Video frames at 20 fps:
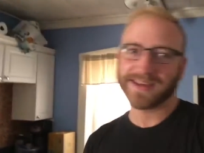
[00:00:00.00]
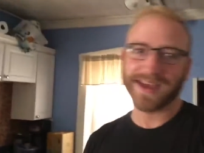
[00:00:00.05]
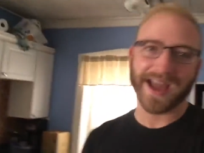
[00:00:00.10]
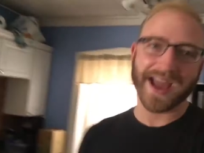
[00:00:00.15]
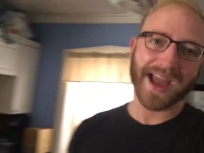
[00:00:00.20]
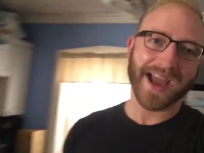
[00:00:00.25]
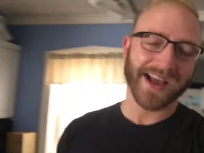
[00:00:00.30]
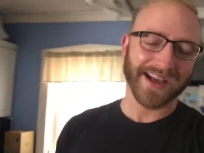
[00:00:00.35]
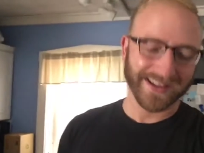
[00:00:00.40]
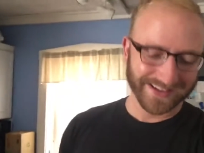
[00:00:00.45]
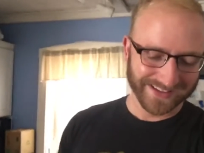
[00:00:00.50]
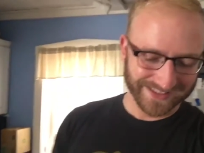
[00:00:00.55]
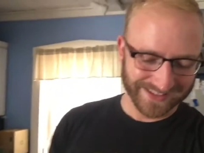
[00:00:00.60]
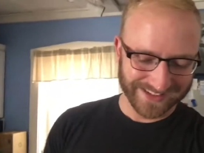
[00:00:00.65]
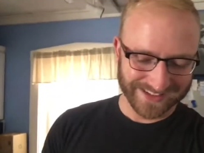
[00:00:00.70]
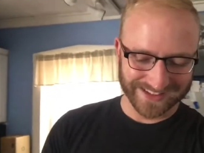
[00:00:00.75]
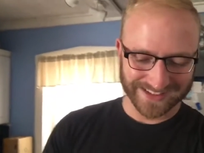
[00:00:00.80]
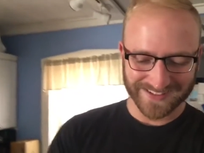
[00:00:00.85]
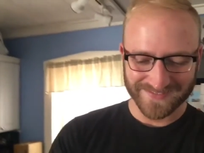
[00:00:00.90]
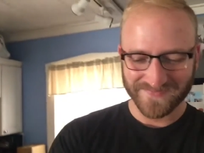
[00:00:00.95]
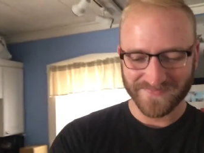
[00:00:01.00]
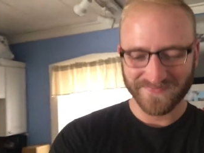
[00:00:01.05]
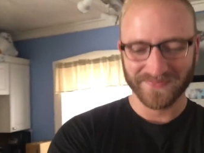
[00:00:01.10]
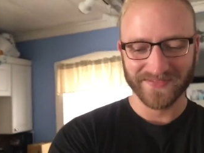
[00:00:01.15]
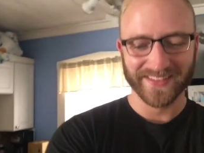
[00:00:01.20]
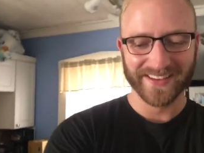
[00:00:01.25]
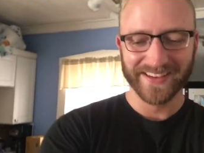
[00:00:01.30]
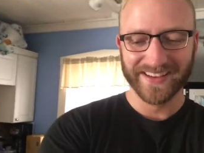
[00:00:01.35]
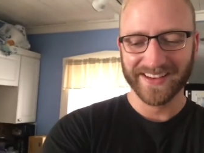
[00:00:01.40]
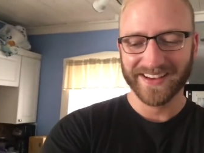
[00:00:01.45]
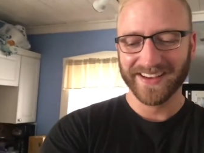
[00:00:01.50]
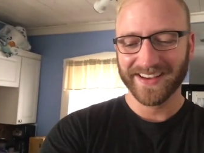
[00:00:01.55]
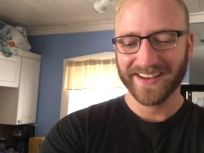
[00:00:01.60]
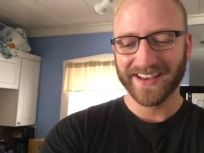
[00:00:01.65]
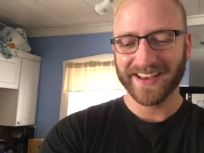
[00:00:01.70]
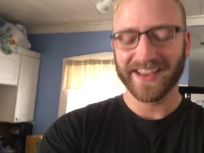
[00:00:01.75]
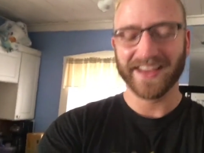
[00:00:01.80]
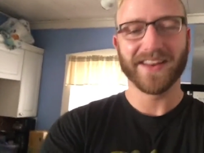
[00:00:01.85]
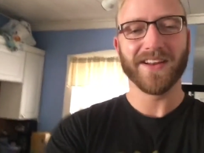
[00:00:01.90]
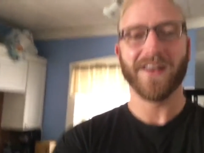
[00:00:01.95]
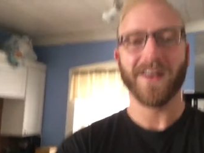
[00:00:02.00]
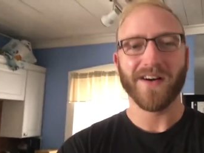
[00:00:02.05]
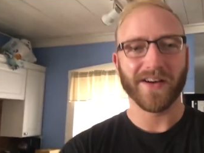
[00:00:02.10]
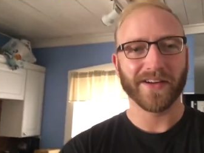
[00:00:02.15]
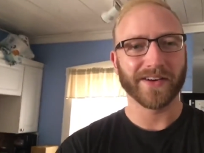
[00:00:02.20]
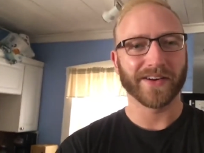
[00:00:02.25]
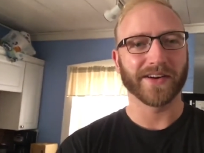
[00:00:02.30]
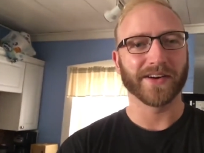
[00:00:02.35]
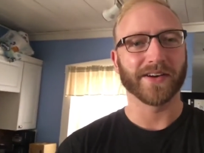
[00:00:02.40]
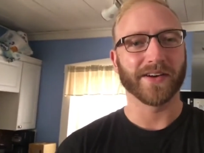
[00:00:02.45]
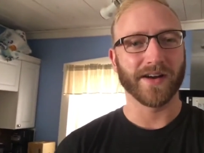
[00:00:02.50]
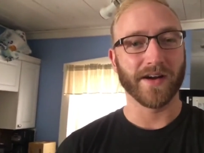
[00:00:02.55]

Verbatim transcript: canes in honor